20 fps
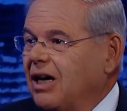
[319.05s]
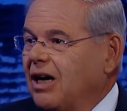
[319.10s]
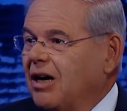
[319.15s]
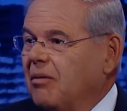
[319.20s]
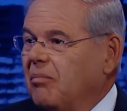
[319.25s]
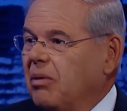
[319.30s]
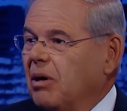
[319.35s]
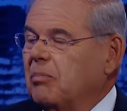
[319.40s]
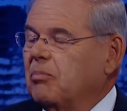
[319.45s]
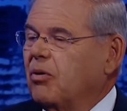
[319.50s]
Uh,
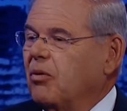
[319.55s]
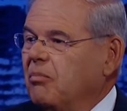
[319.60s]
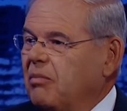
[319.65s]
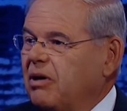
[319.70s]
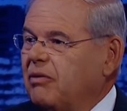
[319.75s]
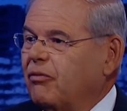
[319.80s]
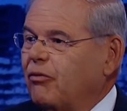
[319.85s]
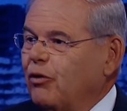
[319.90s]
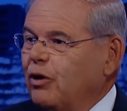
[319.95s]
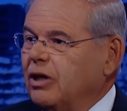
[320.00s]
but permit
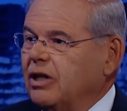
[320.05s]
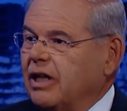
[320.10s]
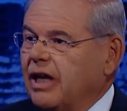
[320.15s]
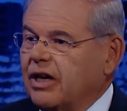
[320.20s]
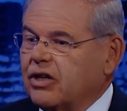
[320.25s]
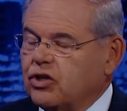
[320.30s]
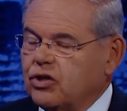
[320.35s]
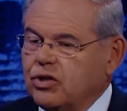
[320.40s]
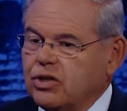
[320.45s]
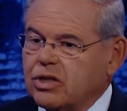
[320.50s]
free
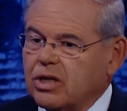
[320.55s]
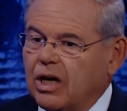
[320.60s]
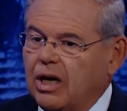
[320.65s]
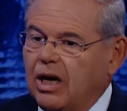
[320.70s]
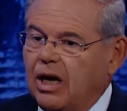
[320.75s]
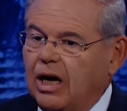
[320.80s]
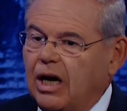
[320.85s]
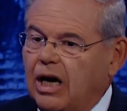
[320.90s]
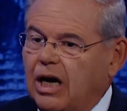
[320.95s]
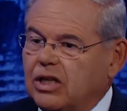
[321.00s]
elections,
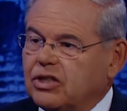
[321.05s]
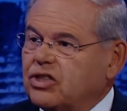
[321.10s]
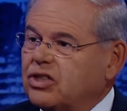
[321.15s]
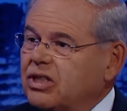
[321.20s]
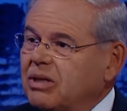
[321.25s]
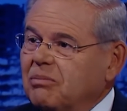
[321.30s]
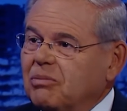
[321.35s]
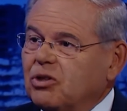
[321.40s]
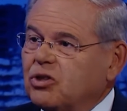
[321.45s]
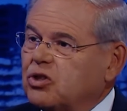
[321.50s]
uh,
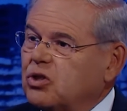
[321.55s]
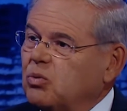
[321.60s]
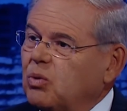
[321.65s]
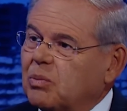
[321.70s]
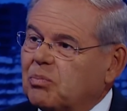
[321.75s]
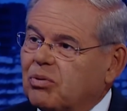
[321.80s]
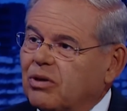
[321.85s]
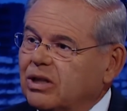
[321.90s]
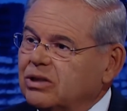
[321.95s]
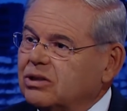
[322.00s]
similar to
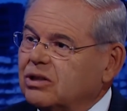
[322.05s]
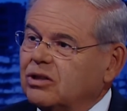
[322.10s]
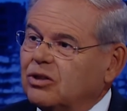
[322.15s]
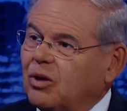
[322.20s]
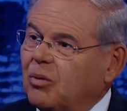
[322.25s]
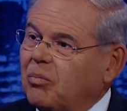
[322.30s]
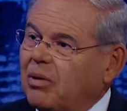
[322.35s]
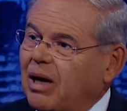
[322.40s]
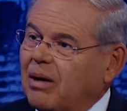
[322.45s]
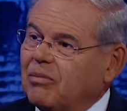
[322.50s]
what President
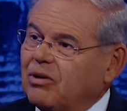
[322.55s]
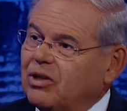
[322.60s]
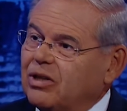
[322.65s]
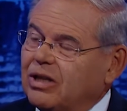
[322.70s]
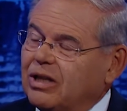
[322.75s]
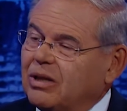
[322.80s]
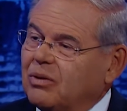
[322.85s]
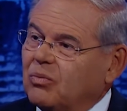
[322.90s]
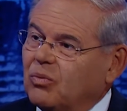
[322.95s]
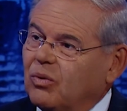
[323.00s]
Obama
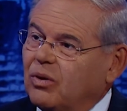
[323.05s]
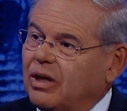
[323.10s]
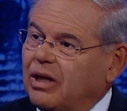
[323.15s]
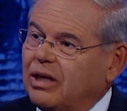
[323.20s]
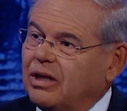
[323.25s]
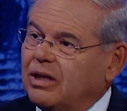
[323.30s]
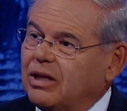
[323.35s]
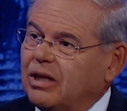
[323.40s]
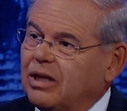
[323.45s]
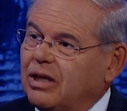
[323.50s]
did
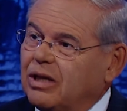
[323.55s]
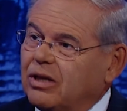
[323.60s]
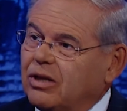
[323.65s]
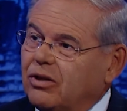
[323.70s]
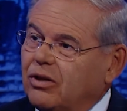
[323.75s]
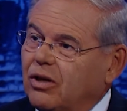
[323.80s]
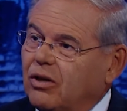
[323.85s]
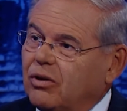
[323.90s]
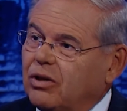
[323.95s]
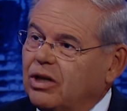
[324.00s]
when, uh, you
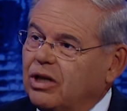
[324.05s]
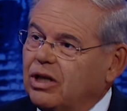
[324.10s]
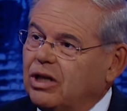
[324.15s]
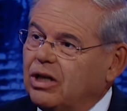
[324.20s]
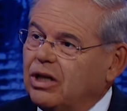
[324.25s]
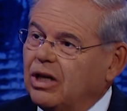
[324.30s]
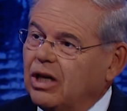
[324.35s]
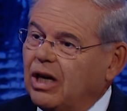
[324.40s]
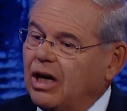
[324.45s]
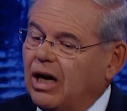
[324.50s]
know,
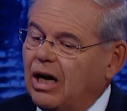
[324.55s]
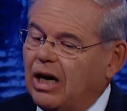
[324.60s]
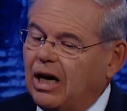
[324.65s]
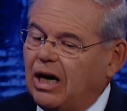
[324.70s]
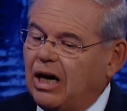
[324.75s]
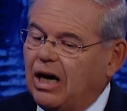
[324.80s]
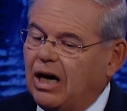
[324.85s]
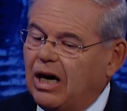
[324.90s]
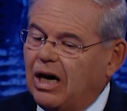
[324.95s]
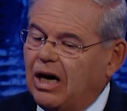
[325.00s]
he uh,
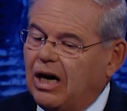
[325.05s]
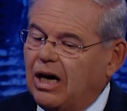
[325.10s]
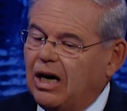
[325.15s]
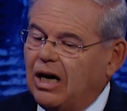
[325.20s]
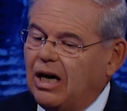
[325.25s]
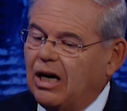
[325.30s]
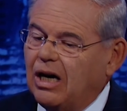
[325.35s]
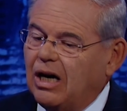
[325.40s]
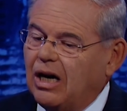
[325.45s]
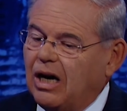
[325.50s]

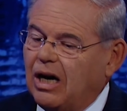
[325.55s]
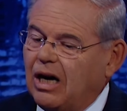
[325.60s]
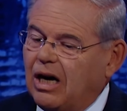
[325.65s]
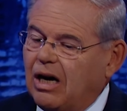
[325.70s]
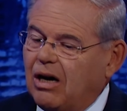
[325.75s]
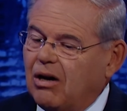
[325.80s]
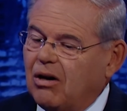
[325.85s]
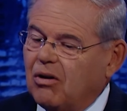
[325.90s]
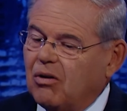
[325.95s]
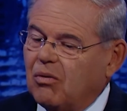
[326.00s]

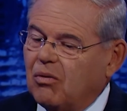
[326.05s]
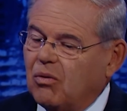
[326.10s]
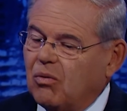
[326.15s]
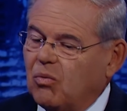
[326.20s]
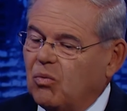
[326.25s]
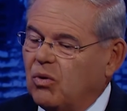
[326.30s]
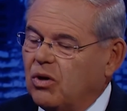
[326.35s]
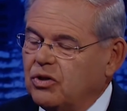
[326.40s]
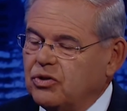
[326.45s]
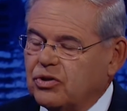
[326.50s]
uh,
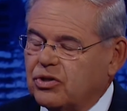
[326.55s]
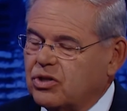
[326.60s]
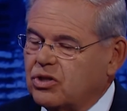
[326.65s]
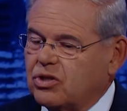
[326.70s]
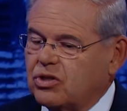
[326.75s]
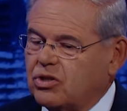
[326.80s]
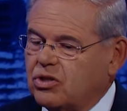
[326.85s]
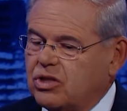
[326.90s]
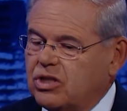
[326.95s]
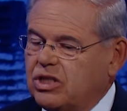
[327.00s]

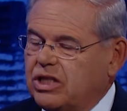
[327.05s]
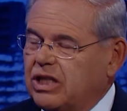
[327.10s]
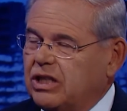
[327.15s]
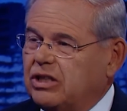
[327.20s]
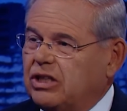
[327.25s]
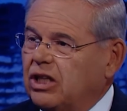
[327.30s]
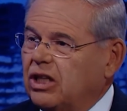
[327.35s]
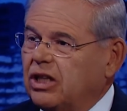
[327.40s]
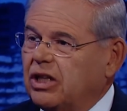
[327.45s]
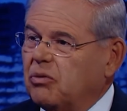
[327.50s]
was de
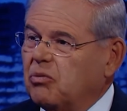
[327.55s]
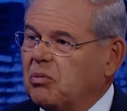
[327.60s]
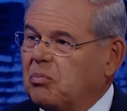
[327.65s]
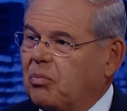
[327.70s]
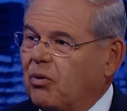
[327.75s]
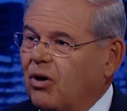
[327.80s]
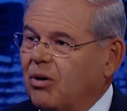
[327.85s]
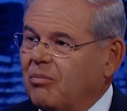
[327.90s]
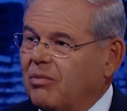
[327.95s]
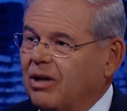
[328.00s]
dealing with
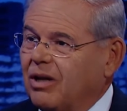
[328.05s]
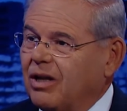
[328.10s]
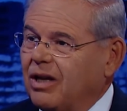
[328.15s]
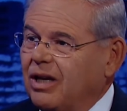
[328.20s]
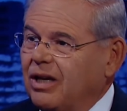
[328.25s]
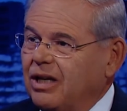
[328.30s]
Burma.